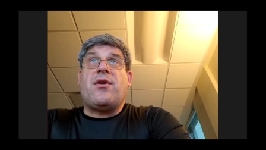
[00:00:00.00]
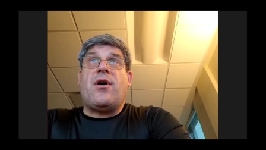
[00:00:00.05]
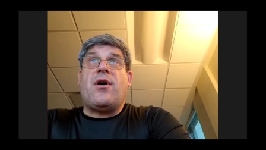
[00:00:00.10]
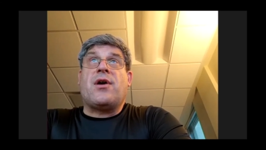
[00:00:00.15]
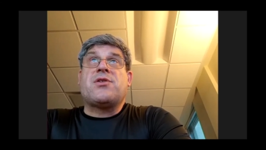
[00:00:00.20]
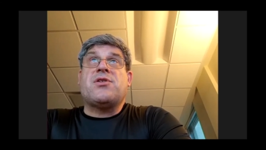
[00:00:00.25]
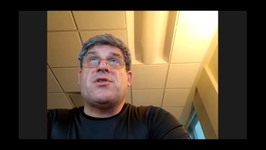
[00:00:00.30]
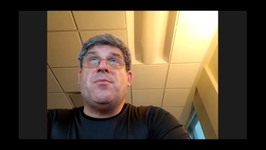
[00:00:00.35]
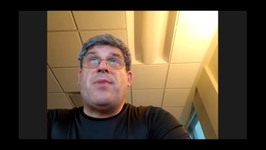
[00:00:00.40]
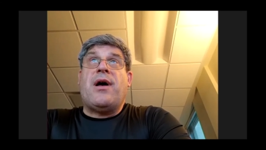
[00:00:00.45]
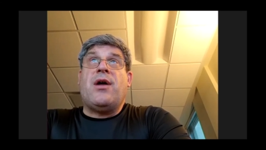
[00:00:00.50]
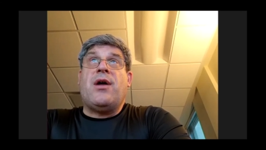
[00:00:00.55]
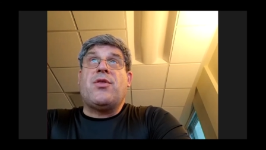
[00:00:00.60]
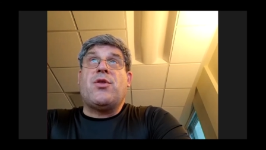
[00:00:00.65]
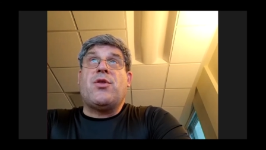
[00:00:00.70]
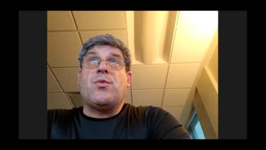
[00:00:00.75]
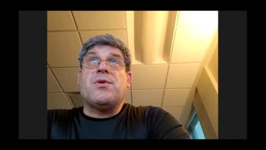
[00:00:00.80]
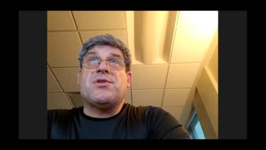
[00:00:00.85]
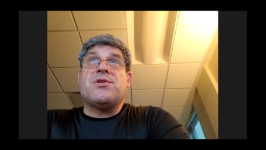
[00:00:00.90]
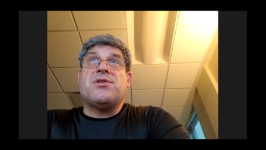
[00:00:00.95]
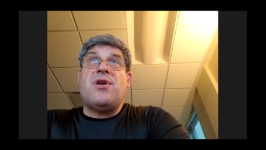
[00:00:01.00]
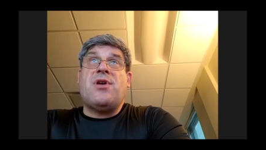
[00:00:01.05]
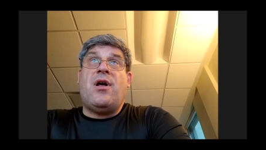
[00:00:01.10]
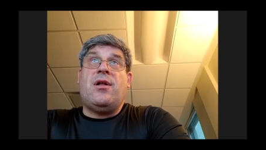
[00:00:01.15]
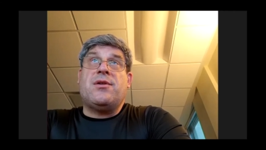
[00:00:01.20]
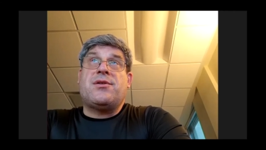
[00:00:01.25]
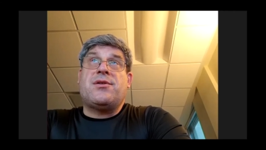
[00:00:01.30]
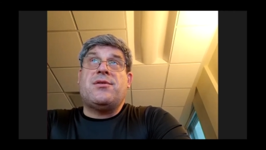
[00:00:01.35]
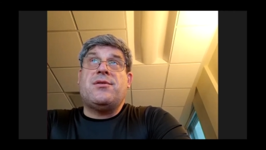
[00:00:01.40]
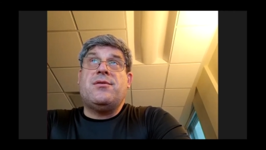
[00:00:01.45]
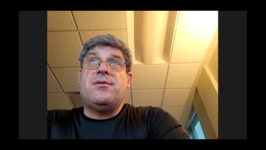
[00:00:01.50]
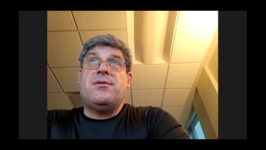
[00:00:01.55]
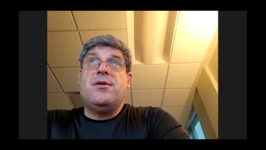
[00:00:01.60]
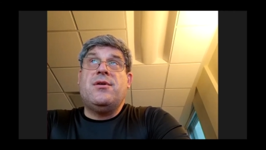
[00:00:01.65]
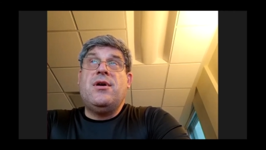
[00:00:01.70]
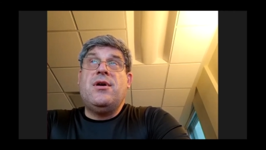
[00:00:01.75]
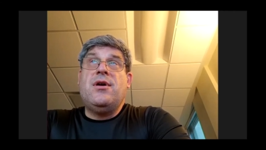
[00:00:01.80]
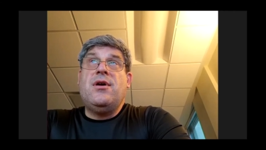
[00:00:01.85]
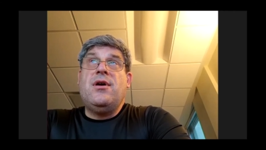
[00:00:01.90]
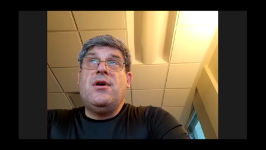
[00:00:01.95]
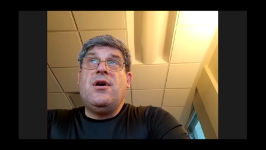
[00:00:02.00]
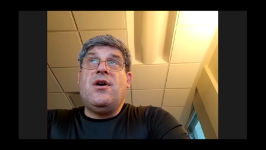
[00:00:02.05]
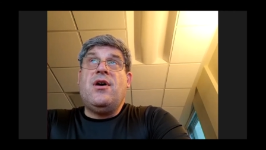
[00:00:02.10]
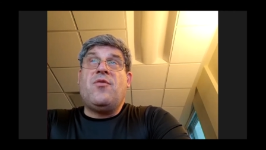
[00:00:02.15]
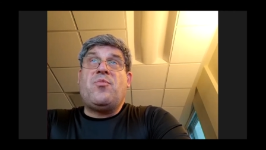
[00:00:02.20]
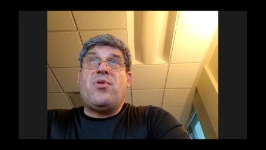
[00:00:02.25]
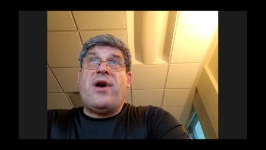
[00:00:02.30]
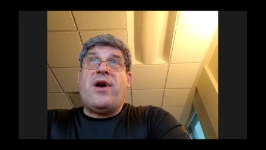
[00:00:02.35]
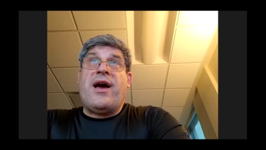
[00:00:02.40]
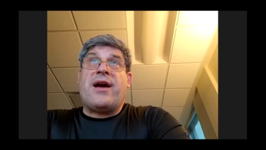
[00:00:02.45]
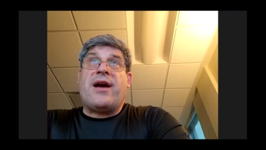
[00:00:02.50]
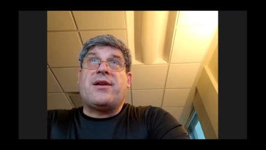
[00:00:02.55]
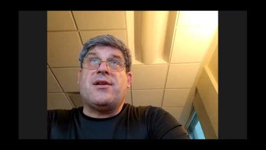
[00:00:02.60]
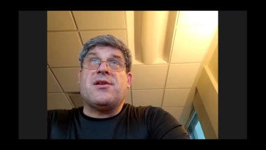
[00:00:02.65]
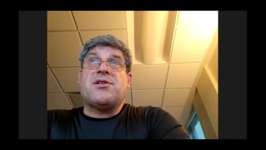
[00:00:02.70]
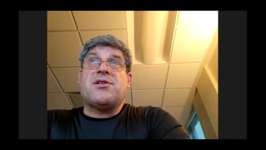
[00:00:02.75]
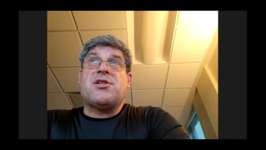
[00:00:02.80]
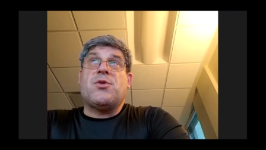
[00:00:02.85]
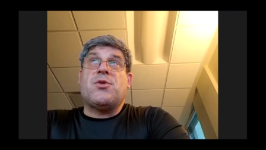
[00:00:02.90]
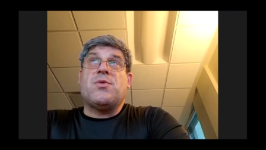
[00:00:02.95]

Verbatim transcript: talks about the result of practice.